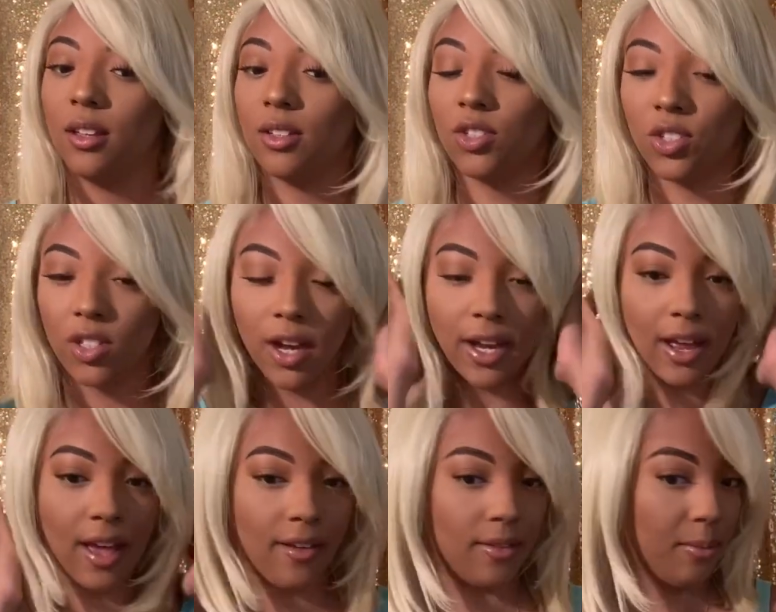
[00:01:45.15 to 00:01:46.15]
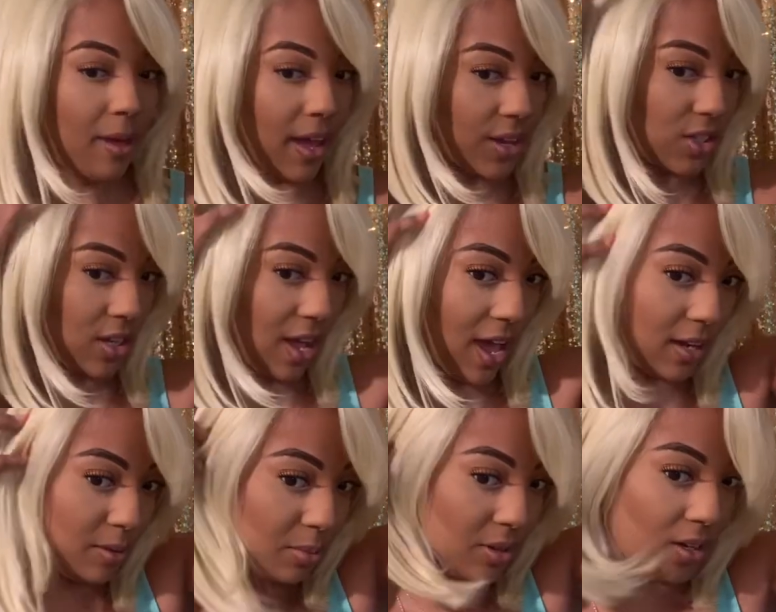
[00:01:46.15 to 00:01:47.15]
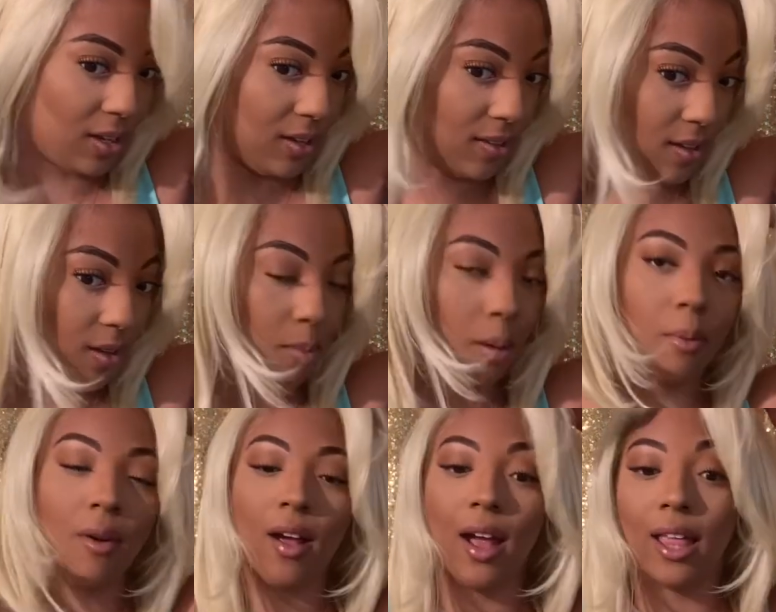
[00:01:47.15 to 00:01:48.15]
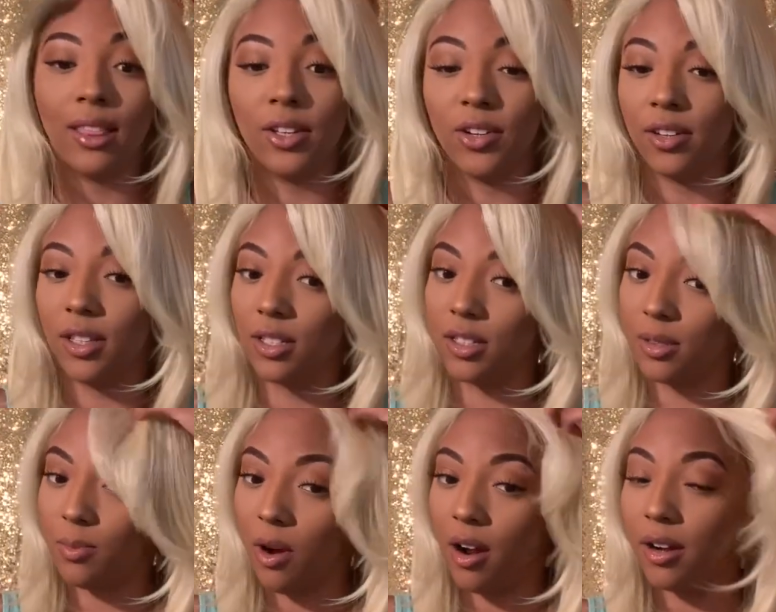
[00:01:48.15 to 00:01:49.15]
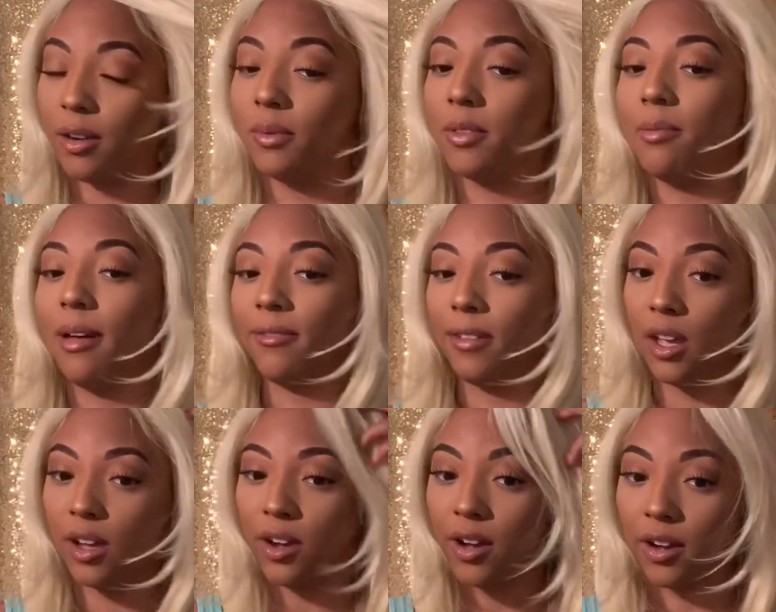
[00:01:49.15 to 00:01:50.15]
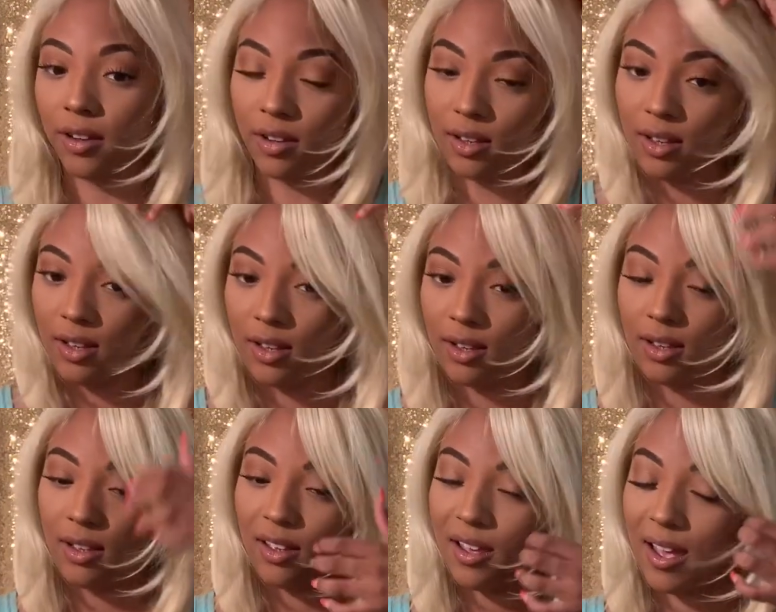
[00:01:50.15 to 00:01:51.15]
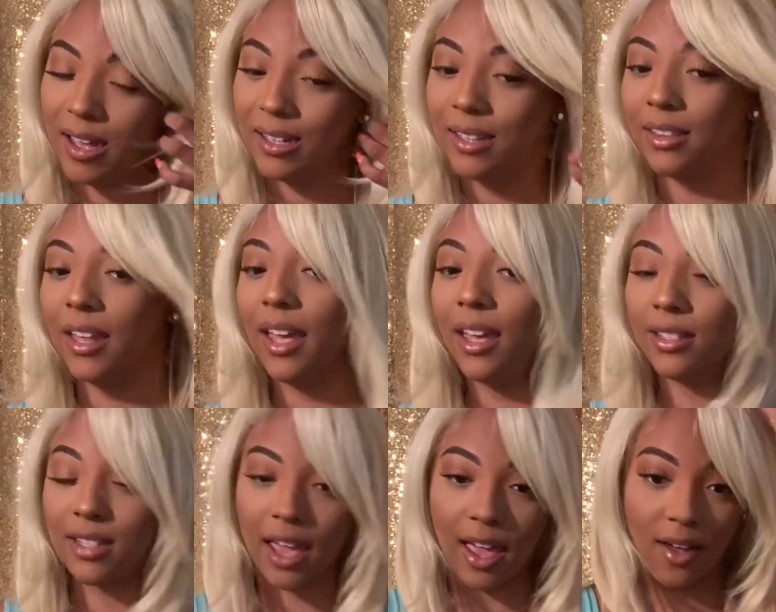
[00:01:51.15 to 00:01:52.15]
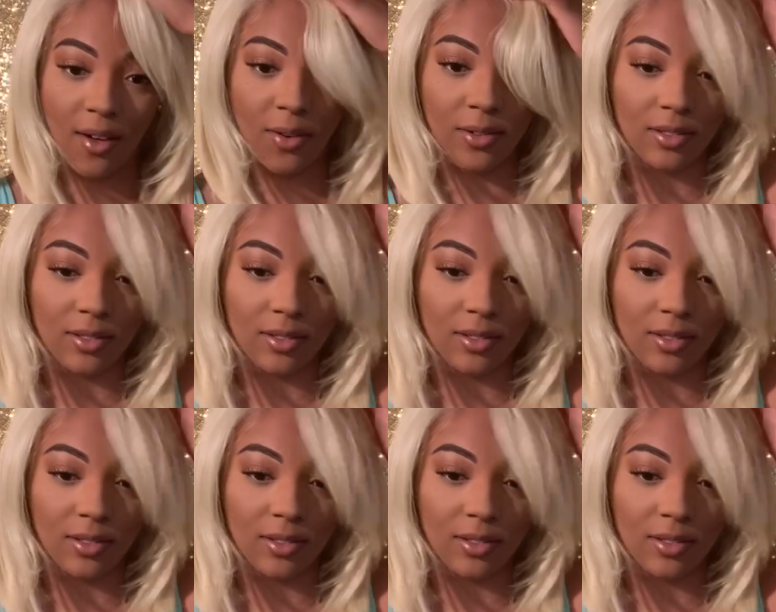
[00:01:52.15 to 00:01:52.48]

Straight out of the packaging. I didn't put anything in my part. I literally just parted it with my finger. I didn't lay it down.